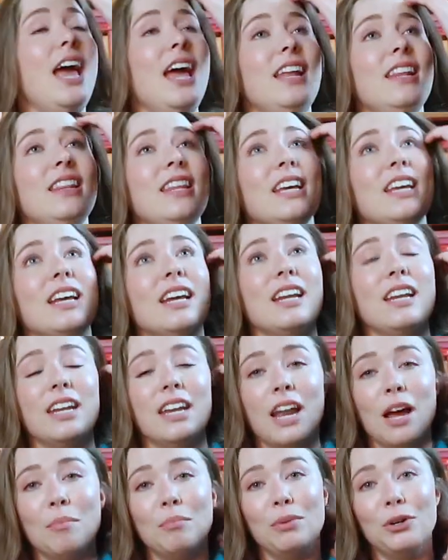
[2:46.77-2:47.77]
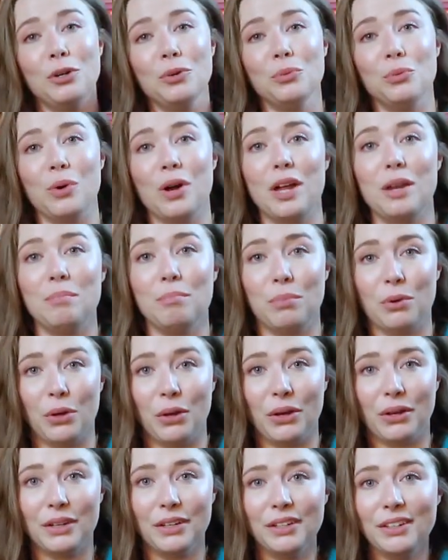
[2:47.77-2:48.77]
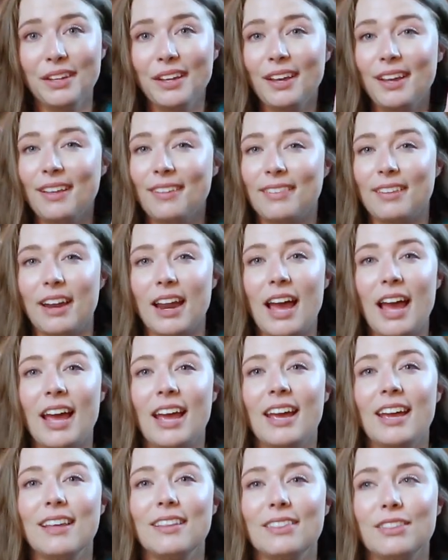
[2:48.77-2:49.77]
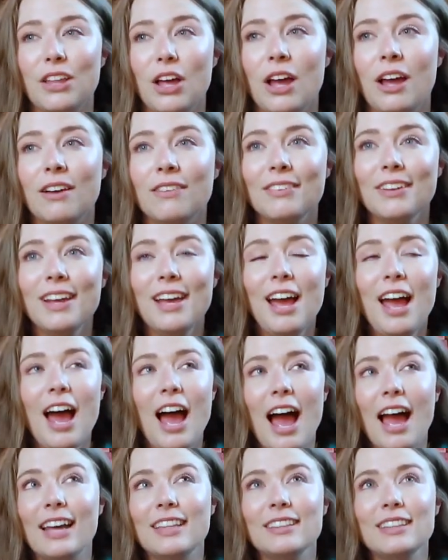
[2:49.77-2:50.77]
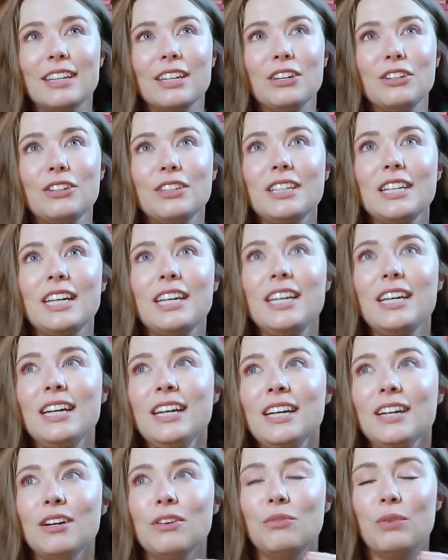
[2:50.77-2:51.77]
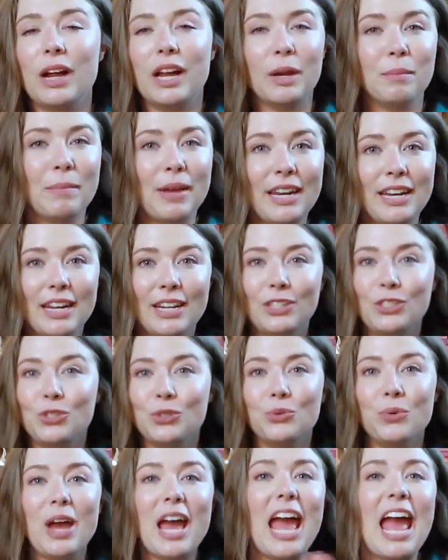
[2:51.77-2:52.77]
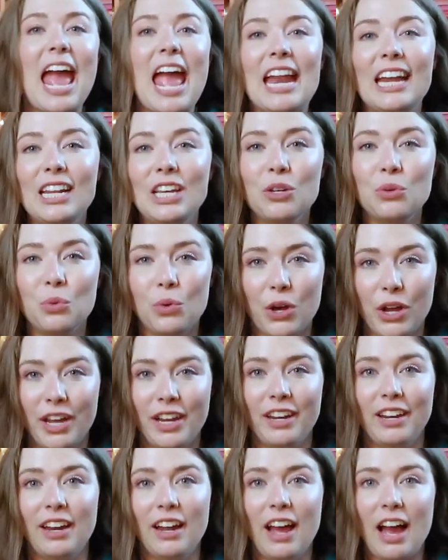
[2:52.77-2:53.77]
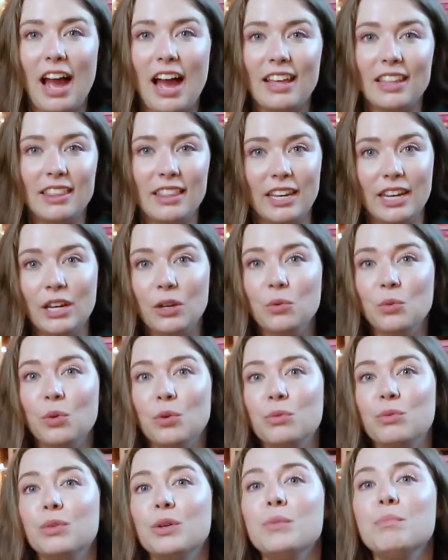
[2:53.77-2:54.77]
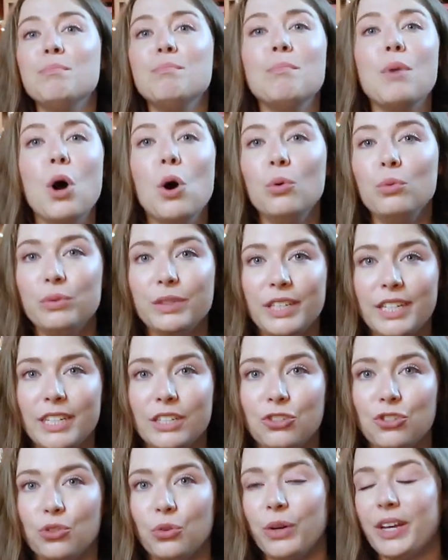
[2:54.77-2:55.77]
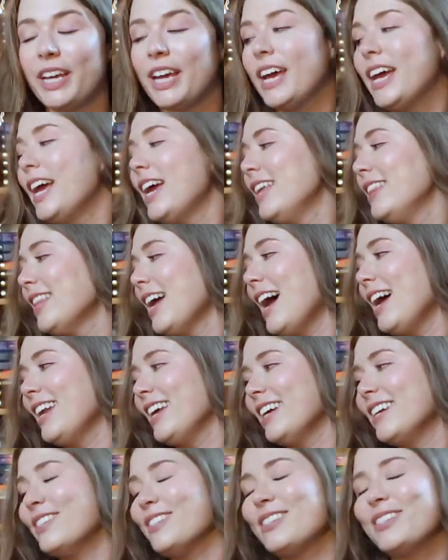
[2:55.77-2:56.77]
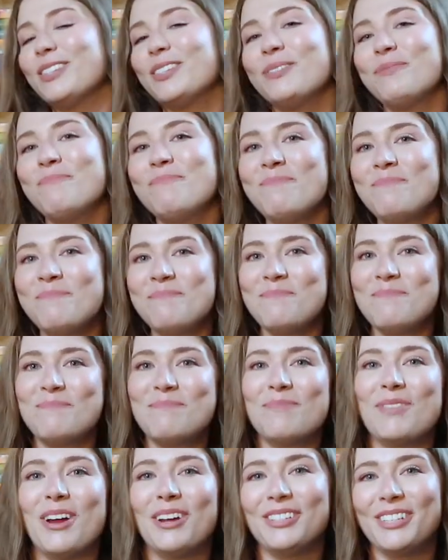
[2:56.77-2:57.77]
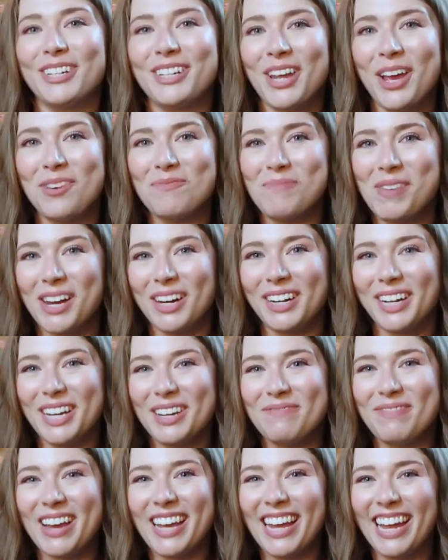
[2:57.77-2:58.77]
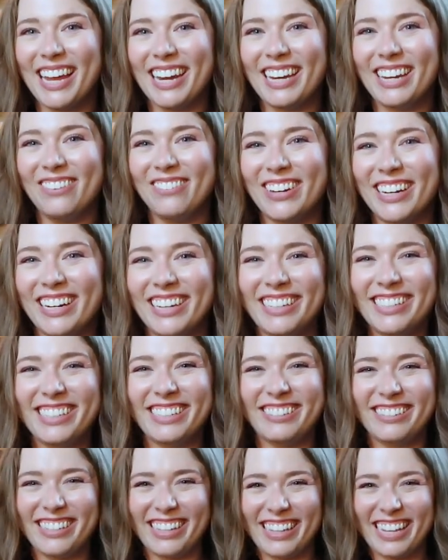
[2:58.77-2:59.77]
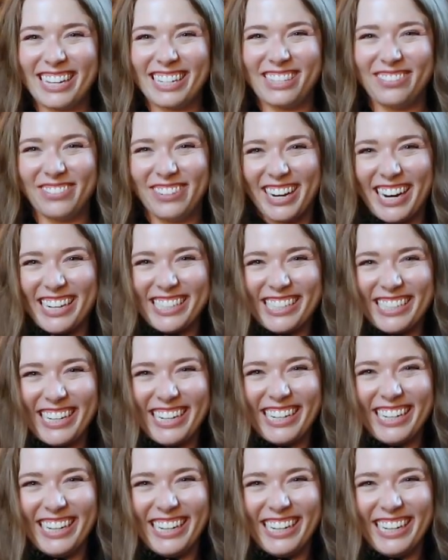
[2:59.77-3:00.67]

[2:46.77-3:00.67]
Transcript: And the #1 book that I love, I literally recommend it to anyone I think will remotely enjoy it, and that is Project Hail Mary by Andy Weir. Do you see the inspiration?